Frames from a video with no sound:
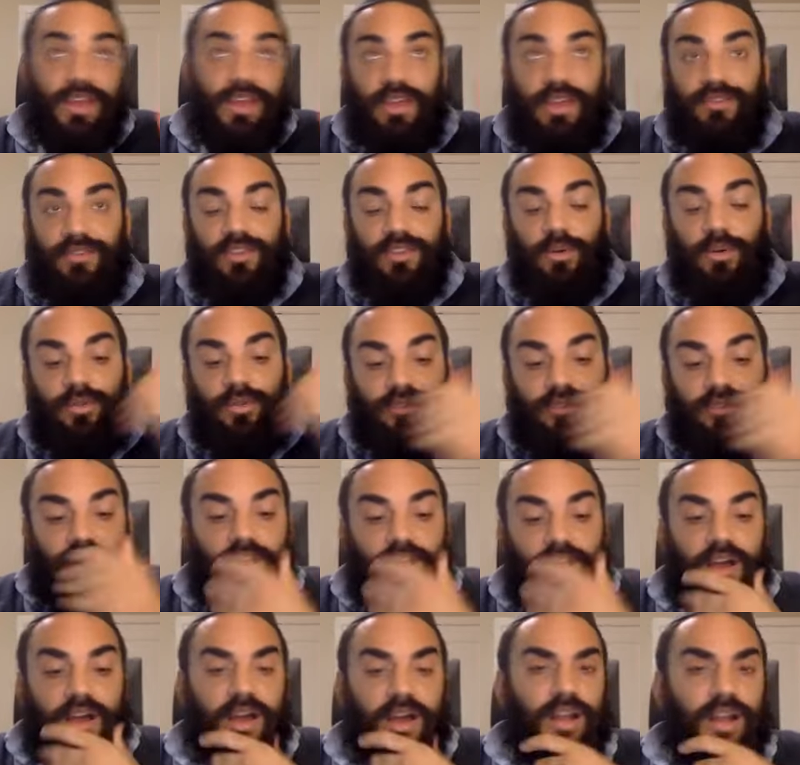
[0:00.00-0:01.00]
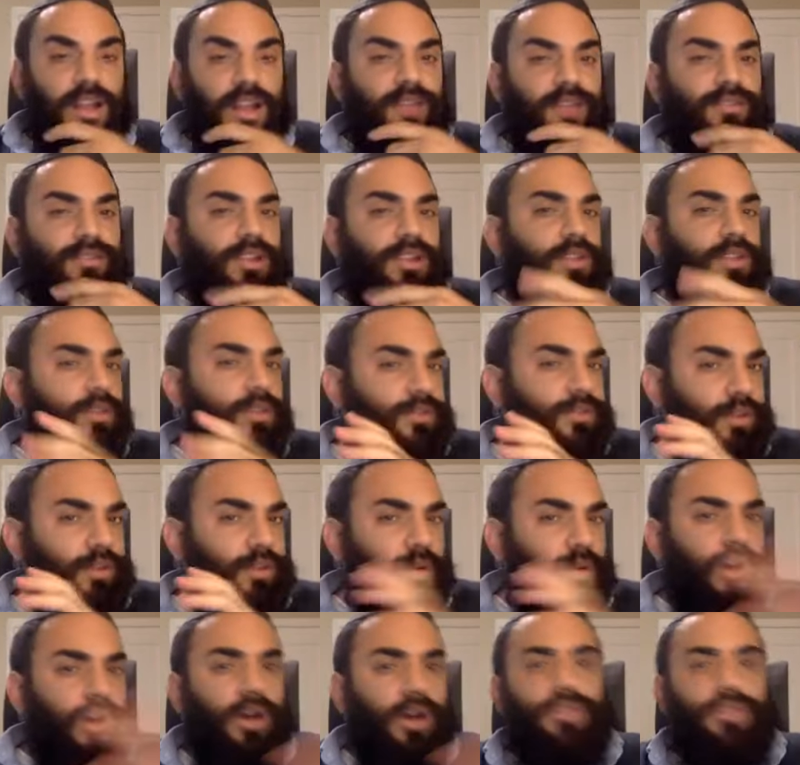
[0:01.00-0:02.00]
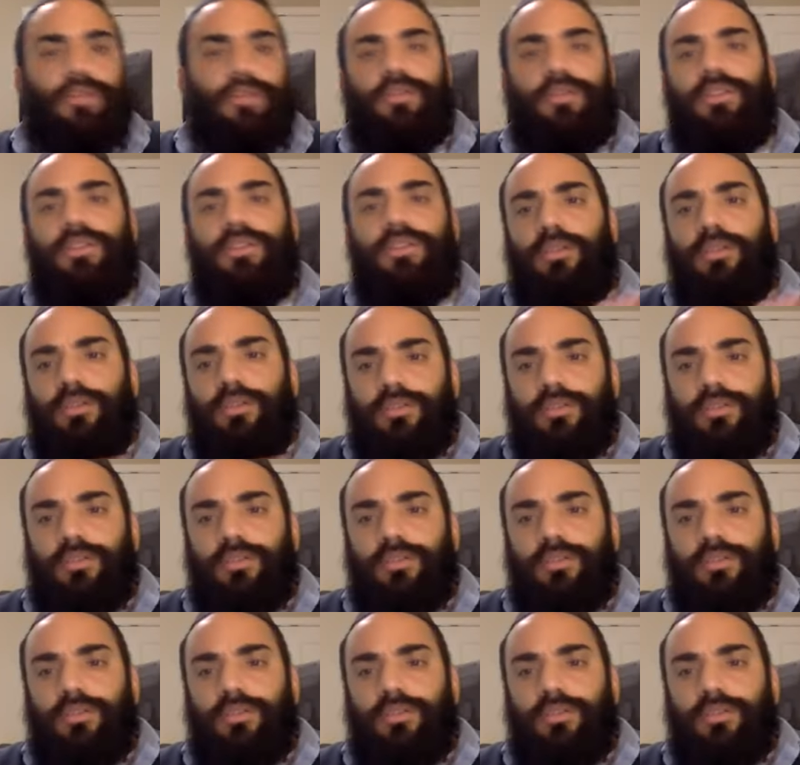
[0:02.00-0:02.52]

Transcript: even though it's on a higher level and there's no hadar there,